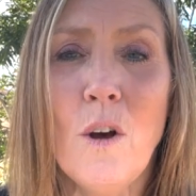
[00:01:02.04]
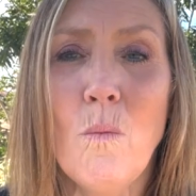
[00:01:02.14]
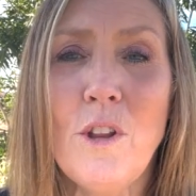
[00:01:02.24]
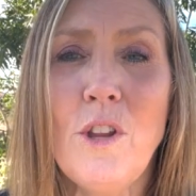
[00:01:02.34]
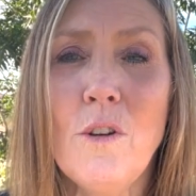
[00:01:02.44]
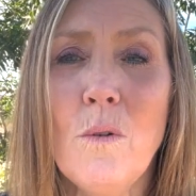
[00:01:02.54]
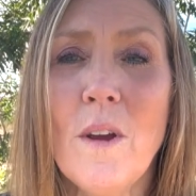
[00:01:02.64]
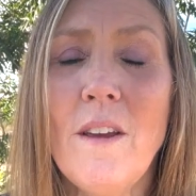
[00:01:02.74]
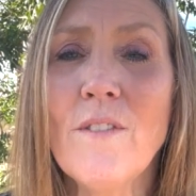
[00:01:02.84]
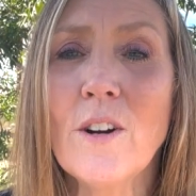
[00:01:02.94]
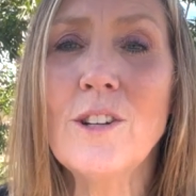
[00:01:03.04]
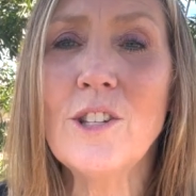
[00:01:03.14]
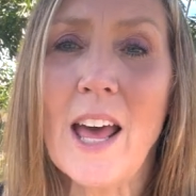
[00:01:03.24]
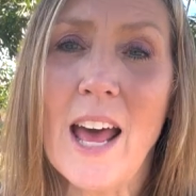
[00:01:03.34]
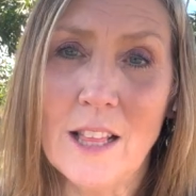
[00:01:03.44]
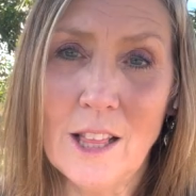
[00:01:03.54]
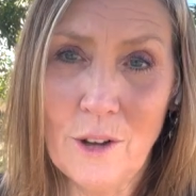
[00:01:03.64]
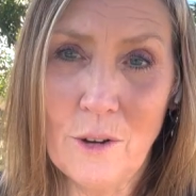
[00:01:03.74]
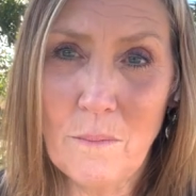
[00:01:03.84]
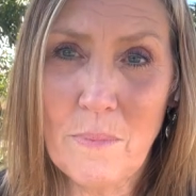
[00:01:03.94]
When you reverse that
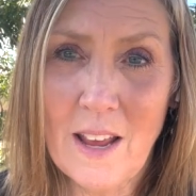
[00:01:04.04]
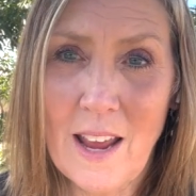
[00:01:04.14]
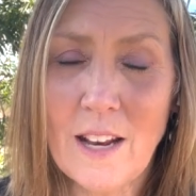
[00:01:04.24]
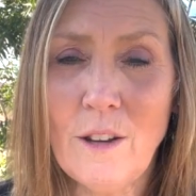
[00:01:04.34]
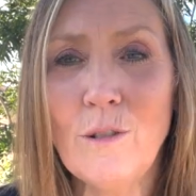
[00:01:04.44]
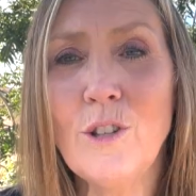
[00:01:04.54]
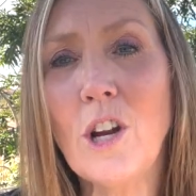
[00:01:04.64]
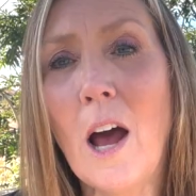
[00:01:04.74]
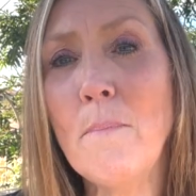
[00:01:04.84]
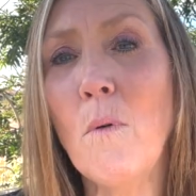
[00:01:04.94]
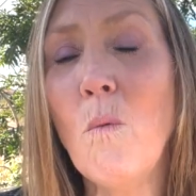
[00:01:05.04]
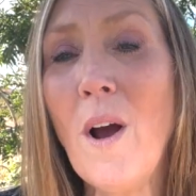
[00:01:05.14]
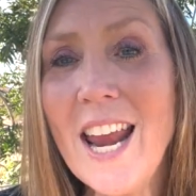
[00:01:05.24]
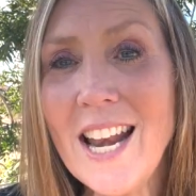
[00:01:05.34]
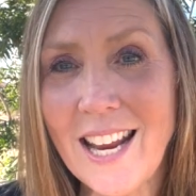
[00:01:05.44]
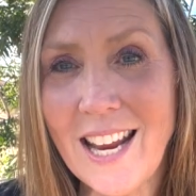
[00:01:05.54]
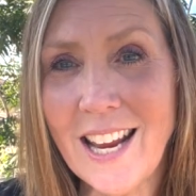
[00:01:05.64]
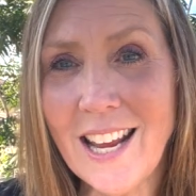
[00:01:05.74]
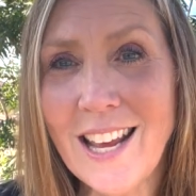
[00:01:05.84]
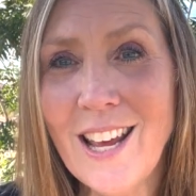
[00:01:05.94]
loop and you stop
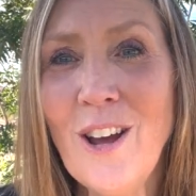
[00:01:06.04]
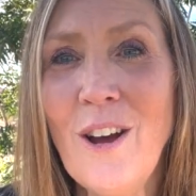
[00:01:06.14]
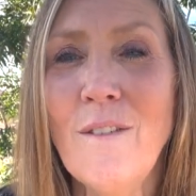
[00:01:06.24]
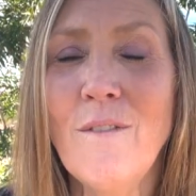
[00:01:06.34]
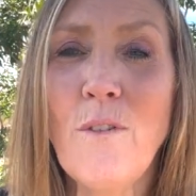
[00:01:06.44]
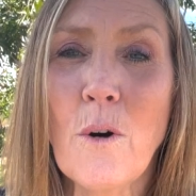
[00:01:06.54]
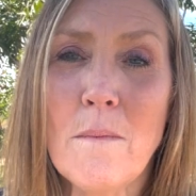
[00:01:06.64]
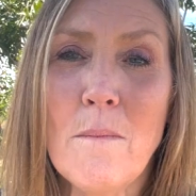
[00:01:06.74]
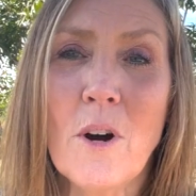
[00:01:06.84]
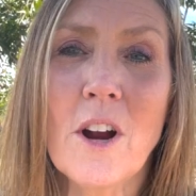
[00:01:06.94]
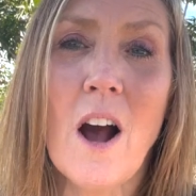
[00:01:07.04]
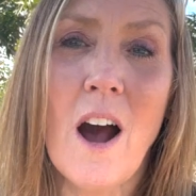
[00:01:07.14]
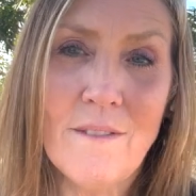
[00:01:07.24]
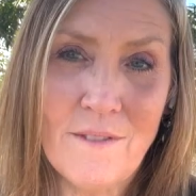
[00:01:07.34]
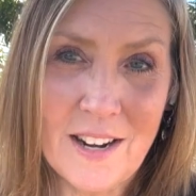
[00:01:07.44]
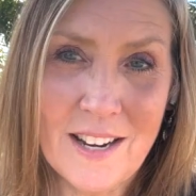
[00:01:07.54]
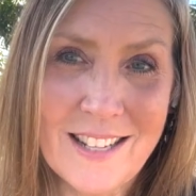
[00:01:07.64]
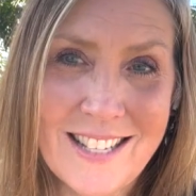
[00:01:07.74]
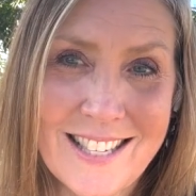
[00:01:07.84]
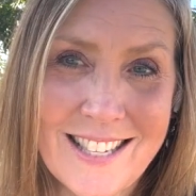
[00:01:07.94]
waiting for more
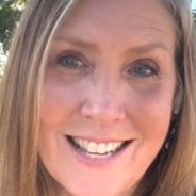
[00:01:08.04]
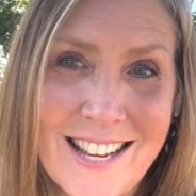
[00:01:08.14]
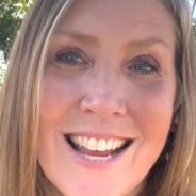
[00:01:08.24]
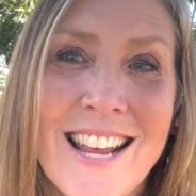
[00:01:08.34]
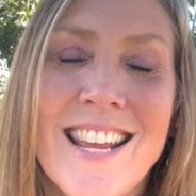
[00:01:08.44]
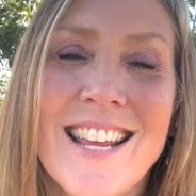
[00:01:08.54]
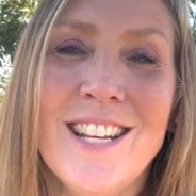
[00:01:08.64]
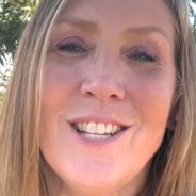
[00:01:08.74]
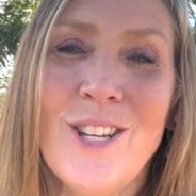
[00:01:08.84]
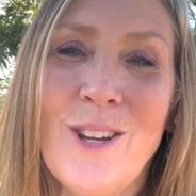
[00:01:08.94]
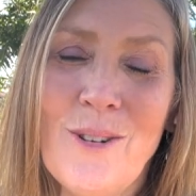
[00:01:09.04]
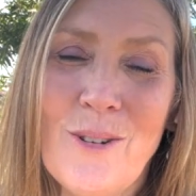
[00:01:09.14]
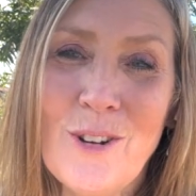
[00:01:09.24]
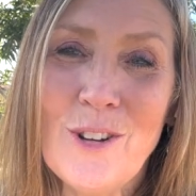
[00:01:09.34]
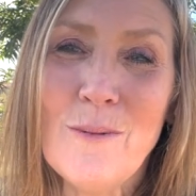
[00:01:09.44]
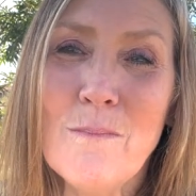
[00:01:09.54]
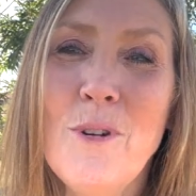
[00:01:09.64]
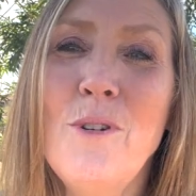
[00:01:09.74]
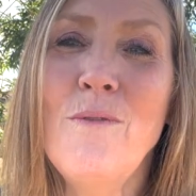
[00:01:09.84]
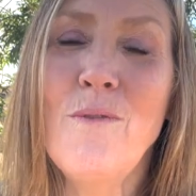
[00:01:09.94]
confidence to
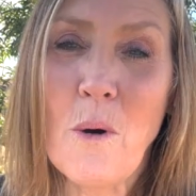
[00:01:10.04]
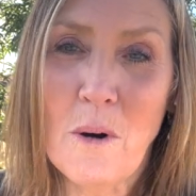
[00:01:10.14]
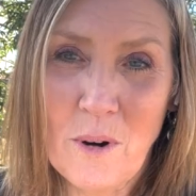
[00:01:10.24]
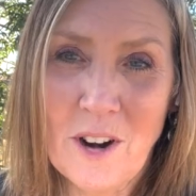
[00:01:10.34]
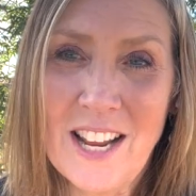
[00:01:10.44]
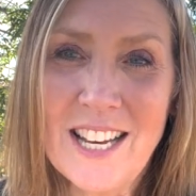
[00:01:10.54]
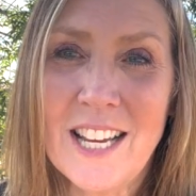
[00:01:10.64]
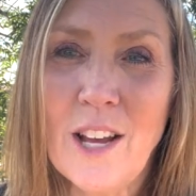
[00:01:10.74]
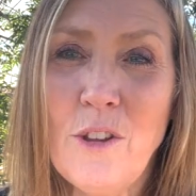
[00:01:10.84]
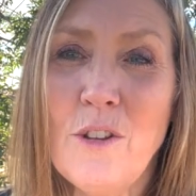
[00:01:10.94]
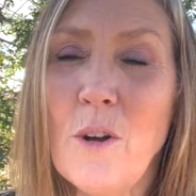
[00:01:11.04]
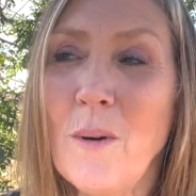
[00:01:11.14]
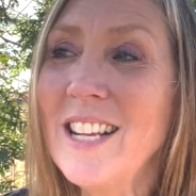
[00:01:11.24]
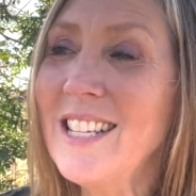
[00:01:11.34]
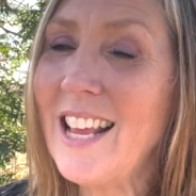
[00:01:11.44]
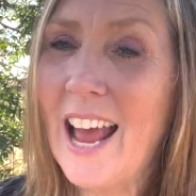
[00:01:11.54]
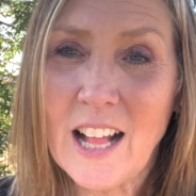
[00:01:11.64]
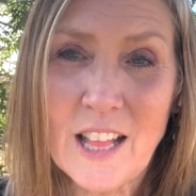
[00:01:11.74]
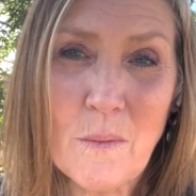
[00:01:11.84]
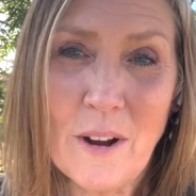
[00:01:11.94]
move forward until you know
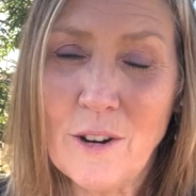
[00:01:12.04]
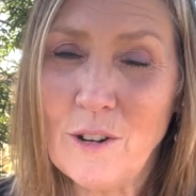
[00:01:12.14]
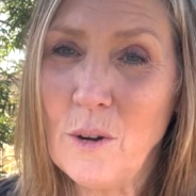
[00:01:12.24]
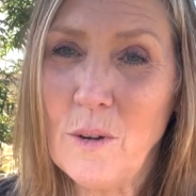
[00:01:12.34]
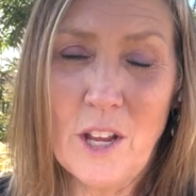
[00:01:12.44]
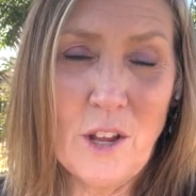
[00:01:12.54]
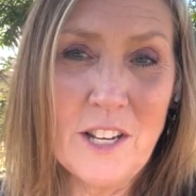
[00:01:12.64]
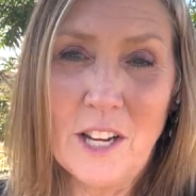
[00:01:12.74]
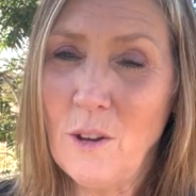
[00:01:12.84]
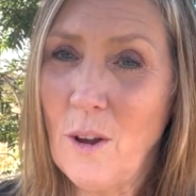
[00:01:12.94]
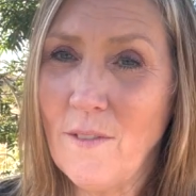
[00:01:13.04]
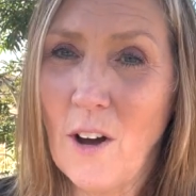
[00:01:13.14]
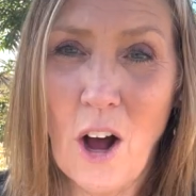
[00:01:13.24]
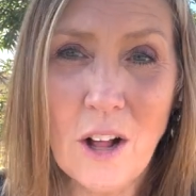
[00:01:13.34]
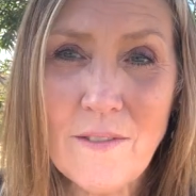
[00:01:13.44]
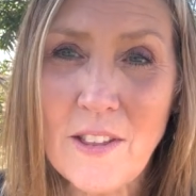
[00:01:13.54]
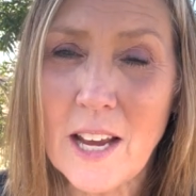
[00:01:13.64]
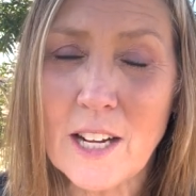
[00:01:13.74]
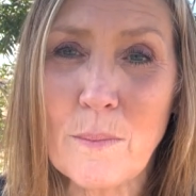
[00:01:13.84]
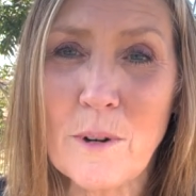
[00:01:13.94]
exactly what you're doing, until you have all of the
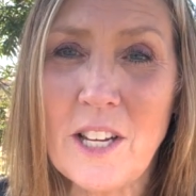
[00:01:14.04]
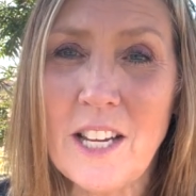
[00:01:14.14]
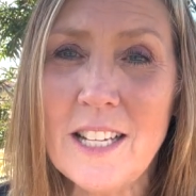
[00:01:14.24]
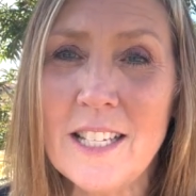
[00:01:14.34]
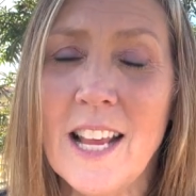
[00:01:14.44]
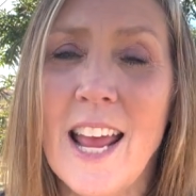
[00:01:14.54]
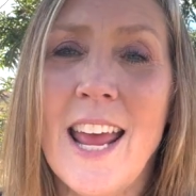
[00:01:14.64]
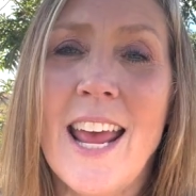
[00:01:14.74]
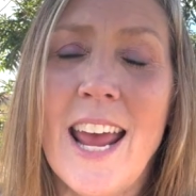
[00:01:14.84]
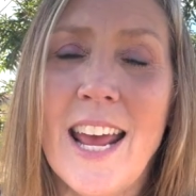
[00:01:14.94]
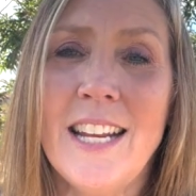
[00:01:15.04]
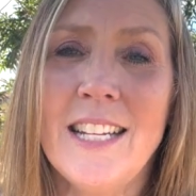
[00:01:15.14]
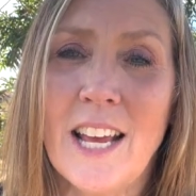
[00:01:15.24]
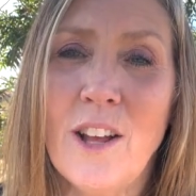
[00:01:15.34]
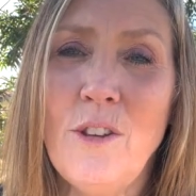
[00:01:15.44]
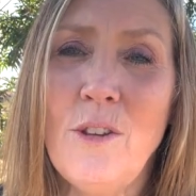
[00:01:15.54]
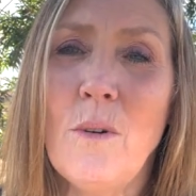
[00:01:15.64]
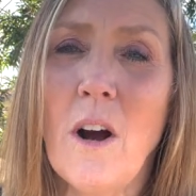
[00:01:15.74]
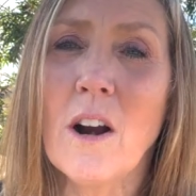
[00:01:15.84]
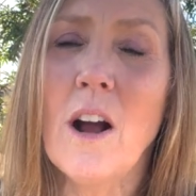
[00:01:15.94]
expertise, and until you
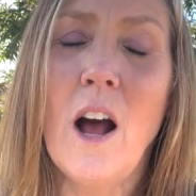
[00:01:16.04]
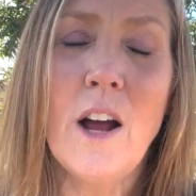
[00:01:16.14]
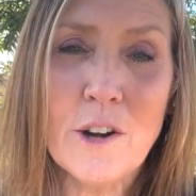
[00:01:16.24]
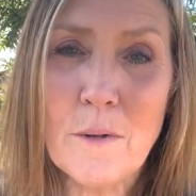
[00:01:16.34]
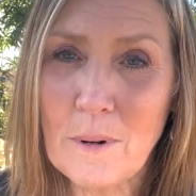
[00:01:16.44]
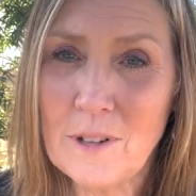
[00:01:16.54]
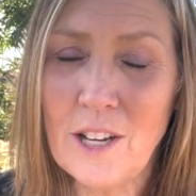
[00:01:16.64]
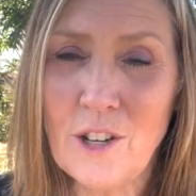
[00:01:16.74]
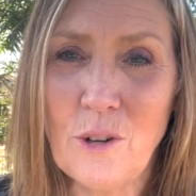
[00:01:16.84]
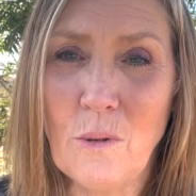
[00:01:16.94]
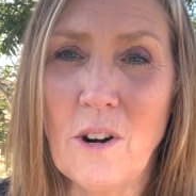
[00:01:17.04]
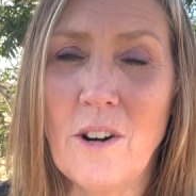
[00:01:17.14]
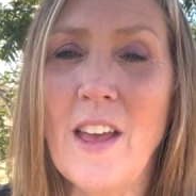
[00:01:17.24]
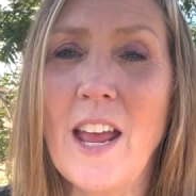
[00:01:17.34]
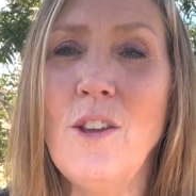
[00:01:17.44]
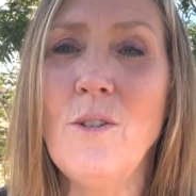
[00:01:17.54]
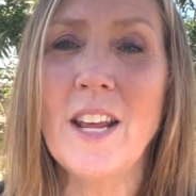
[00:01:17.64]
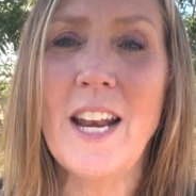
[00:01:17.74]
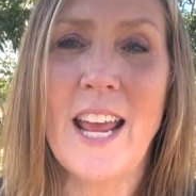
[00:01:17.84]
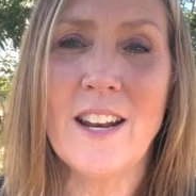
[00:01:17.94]
are one hundred percent sure that you
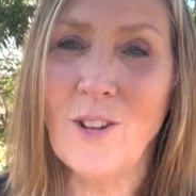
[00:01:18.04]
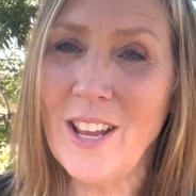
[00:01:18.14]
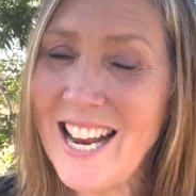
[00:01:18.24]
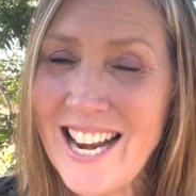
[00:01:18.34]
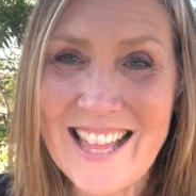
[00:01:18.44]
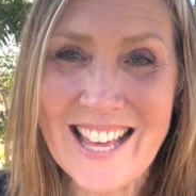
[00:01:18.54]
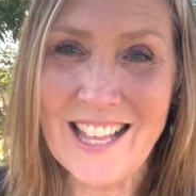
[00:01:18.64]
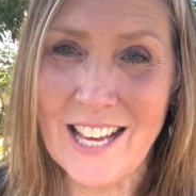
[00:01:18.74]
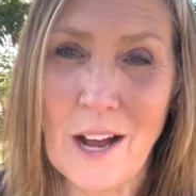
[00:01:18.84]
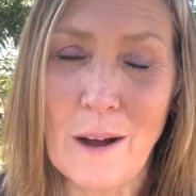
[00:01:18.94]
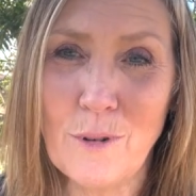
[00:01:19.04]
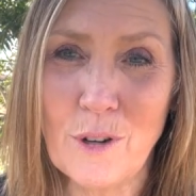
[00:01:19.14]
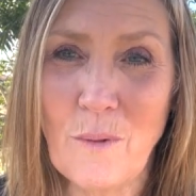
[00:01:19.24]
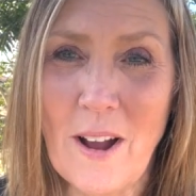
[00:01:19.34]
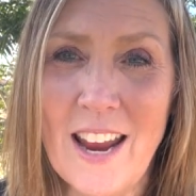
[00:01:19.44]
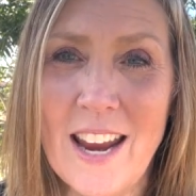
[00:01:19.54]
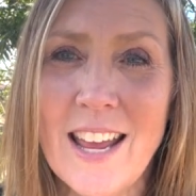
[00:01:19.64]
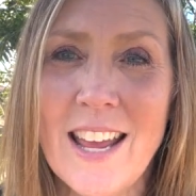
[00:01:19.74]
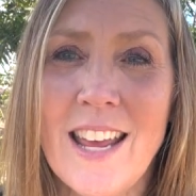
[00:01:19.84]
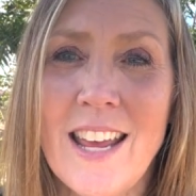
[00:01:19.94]
can handle anything that comes your way,
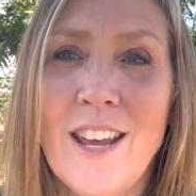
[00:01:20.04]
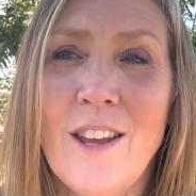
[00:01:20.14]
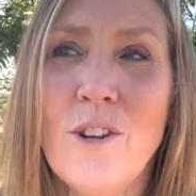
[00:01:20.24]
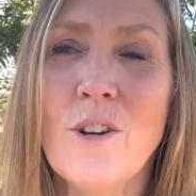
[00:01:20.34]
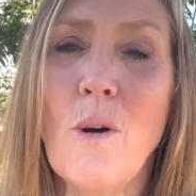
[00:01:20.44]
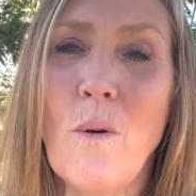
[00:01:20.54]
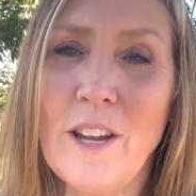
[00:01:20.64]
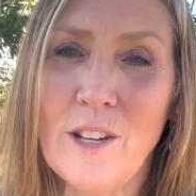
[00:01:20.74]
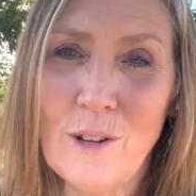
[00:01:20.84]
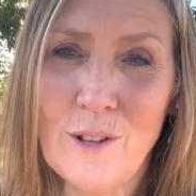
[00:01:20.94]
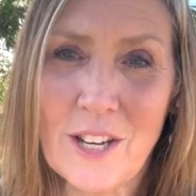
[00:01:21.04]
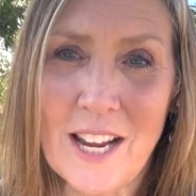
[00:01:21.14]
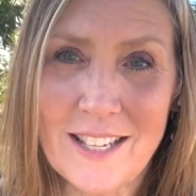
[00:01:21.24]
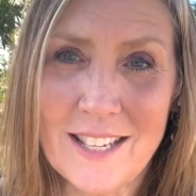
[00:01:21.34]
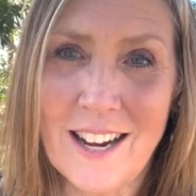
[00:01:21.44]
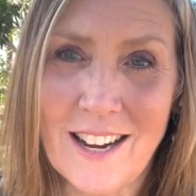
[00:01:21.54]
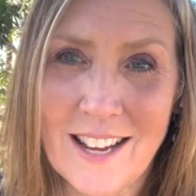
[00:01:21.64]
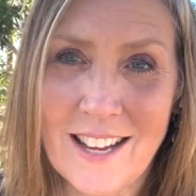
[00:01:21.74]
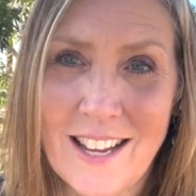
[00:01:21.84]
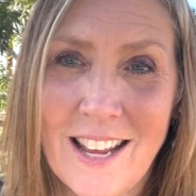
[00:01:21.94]
you're going to stay stuck.